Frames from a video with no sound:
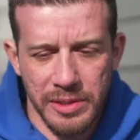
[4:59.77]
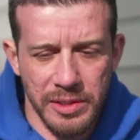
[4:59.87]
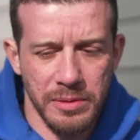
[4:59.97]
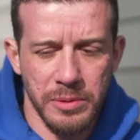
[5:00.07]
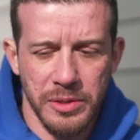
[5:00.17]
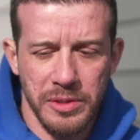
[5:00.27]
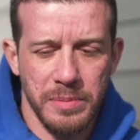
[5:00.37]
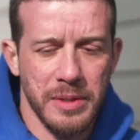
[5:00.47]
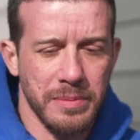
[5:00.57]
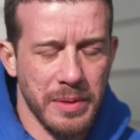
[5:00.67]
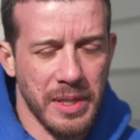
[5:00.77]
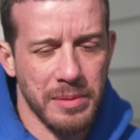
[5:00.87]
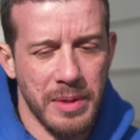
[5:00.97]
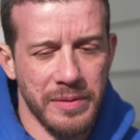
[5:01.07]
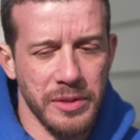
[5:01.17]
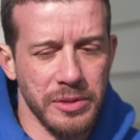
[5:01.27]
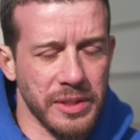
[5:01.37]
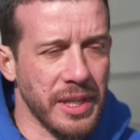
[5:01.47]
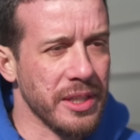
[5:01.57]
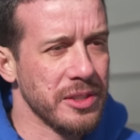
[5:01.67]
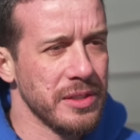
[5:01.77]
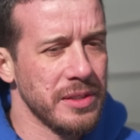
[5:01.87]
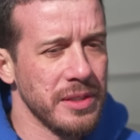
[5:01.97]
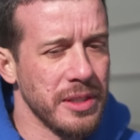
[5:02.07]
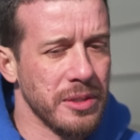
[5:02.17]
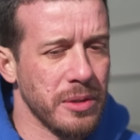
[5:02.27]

system, we used to be have to use the gauges in